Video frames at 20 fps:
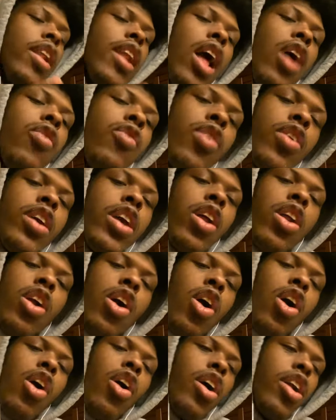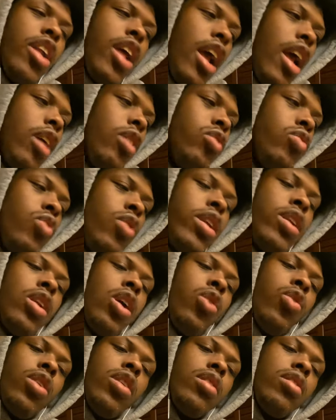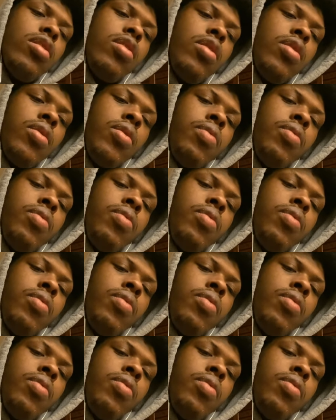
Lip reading: life will get hard as we know it.